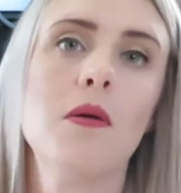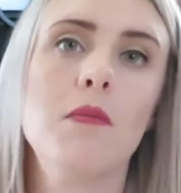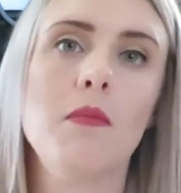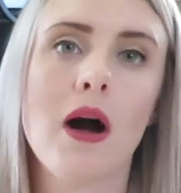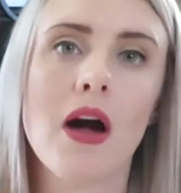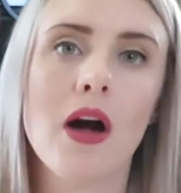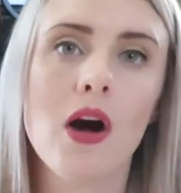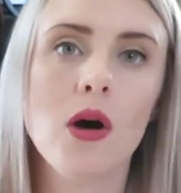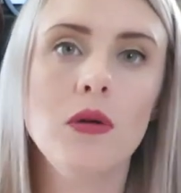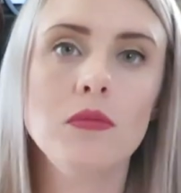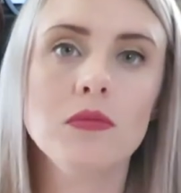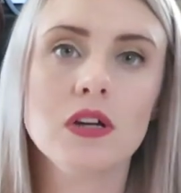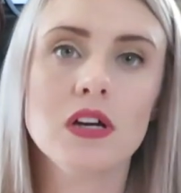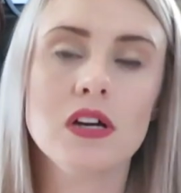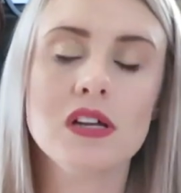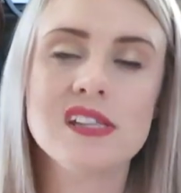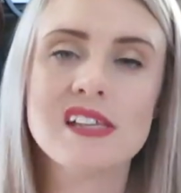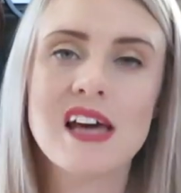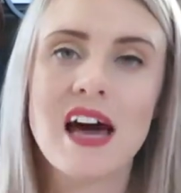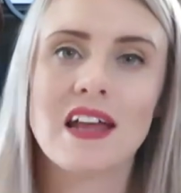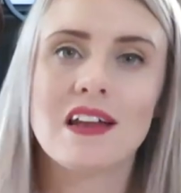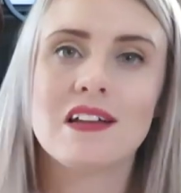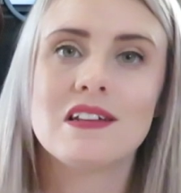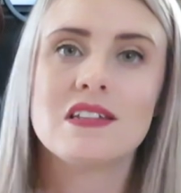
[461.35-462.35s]
My Home
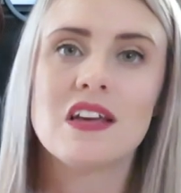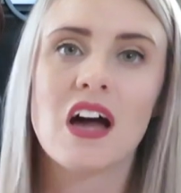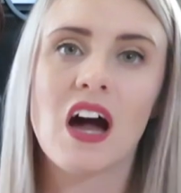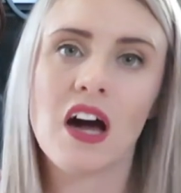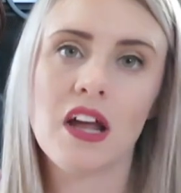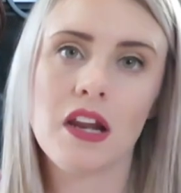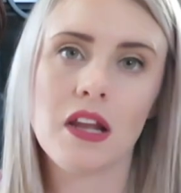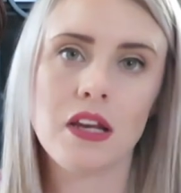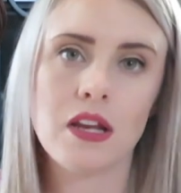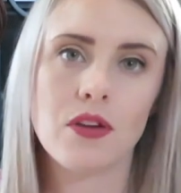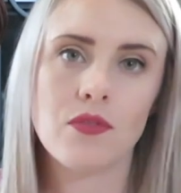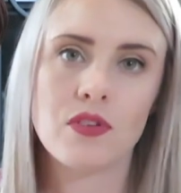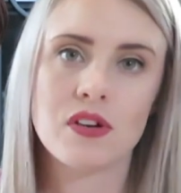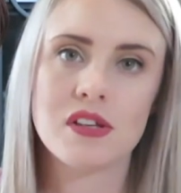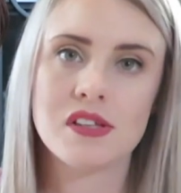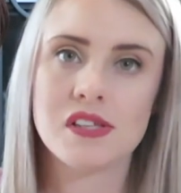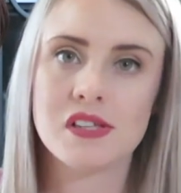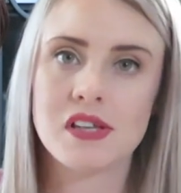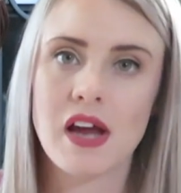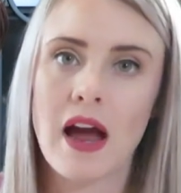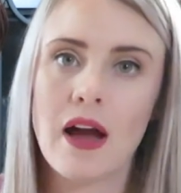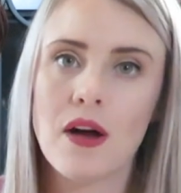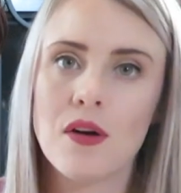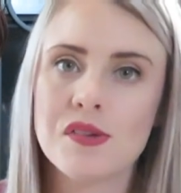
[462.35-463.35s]
Goods had a ton of different
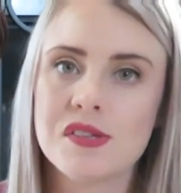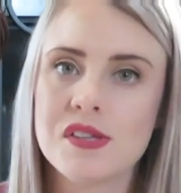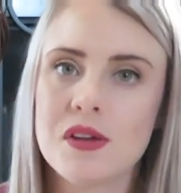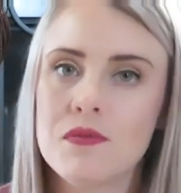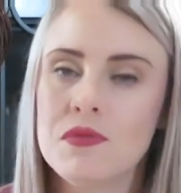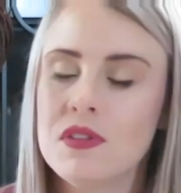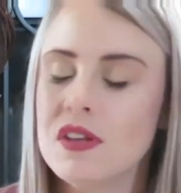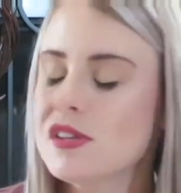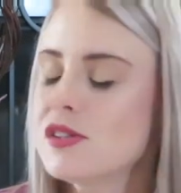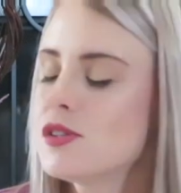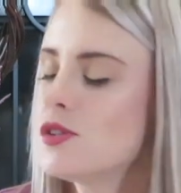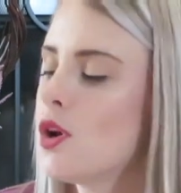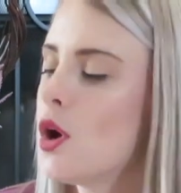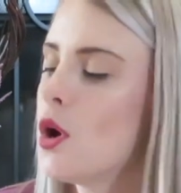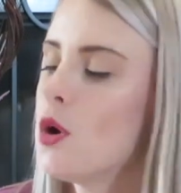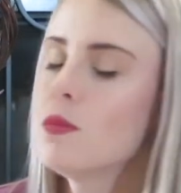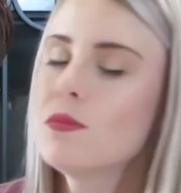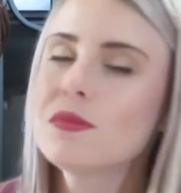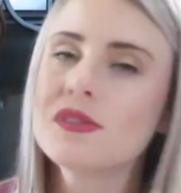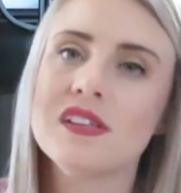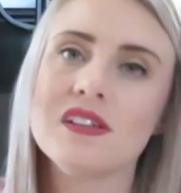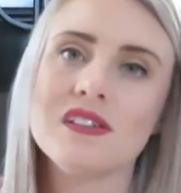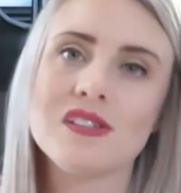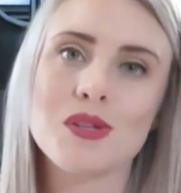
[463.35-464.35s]
styles of these
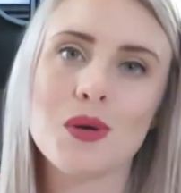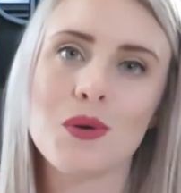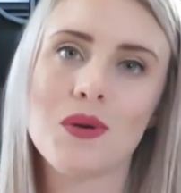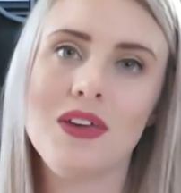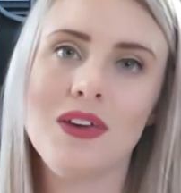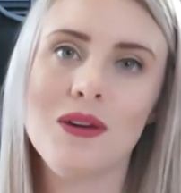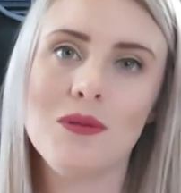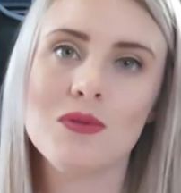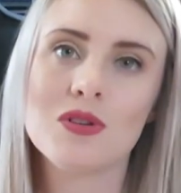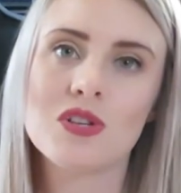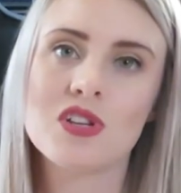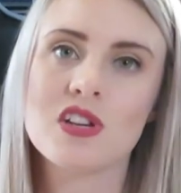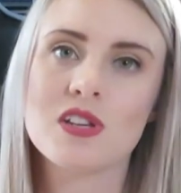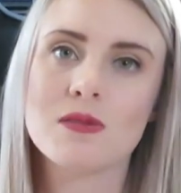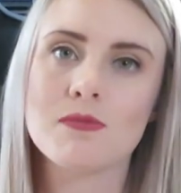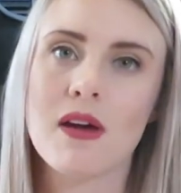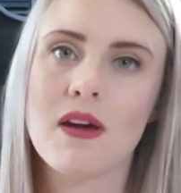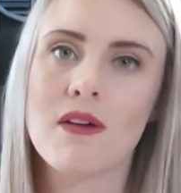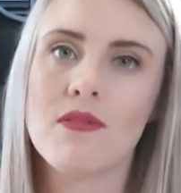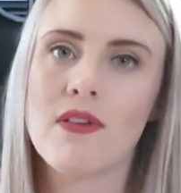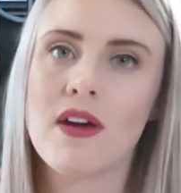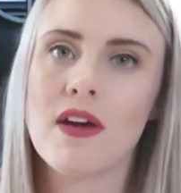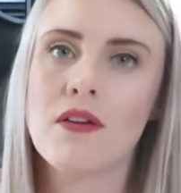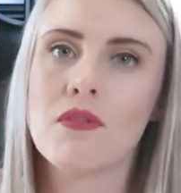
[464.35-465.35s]
gnomes, so he was just
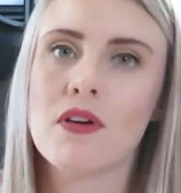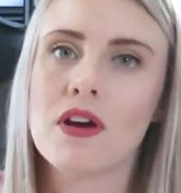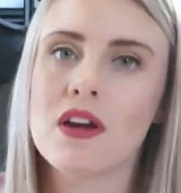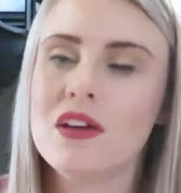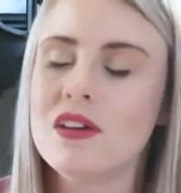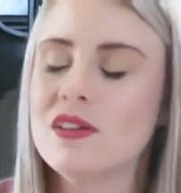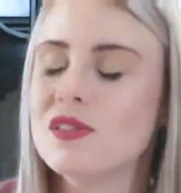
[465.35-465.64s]
my favorite.